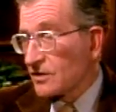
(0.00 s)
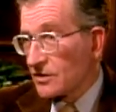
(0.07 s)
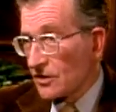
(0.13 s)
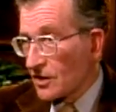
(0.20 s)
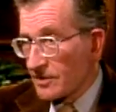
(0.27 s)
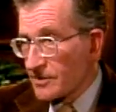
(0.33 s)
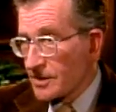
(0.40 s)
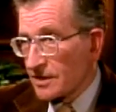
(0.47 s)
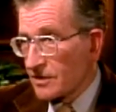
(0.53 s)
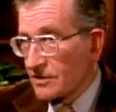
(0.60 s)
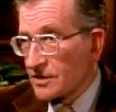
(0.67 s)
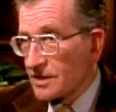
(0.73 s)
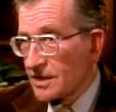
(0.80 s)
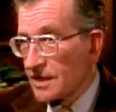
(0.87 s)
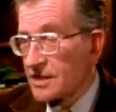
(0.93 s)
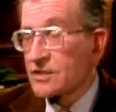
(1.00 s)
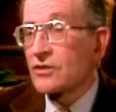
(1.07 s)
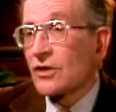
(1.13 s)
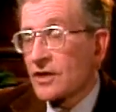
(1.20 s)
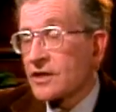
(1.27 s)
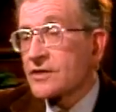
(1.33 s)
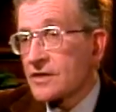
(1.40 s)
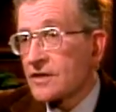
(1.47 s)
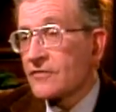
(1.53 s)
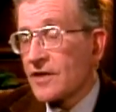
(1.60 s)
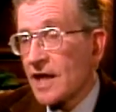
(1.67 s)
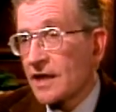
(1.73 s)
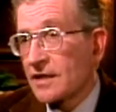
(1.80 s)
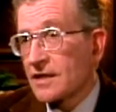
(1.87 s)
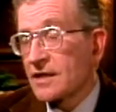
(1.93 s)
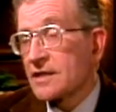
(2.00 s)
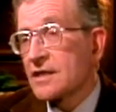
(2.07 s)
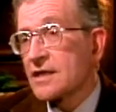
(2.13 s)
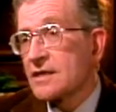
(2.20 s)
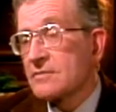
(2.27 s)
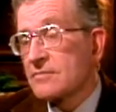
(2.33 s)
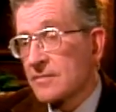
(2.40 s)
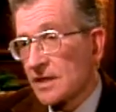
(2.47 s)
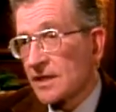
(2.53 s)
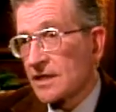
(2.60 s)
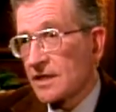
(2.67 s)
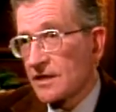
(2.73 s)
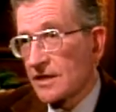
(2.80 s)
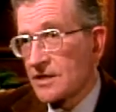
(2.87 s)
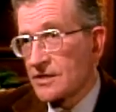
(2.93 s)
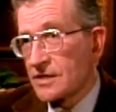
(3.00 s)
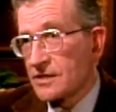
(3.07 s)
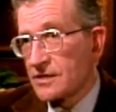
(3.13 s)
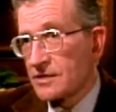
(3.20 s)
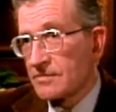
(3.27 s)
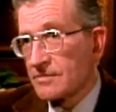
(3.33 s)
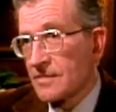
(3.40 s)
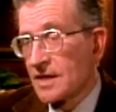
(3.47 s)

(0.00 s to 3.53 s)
arms negotiation, or the fact that the military system